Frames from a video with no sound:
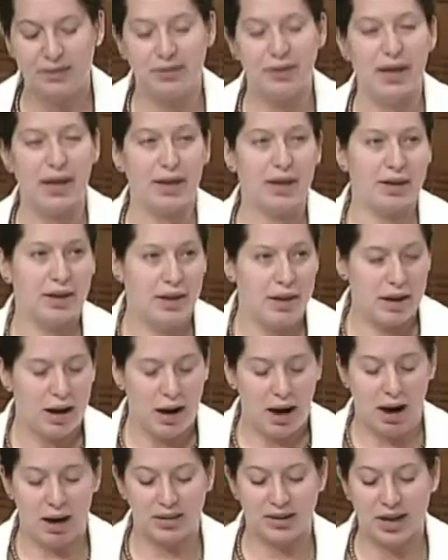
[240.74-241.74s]
peaceful
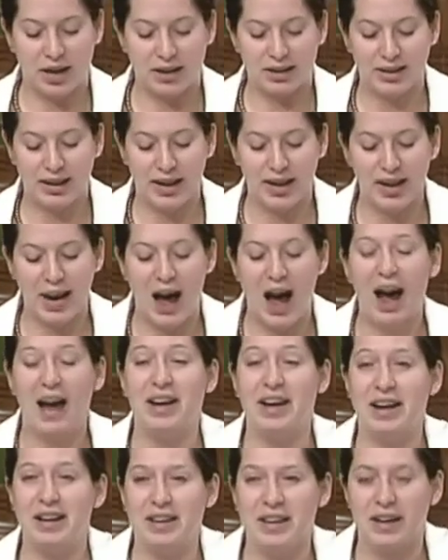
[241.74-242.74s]
nuclear
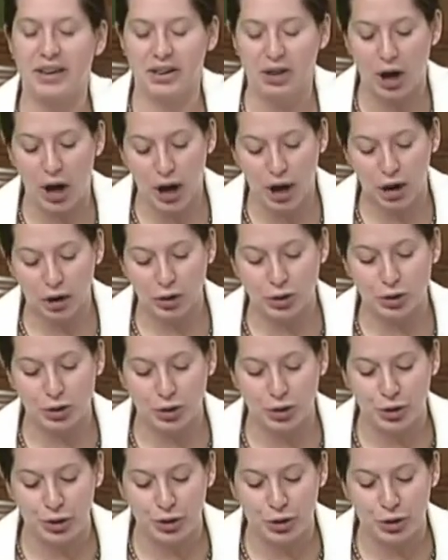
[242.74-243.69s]
facilities within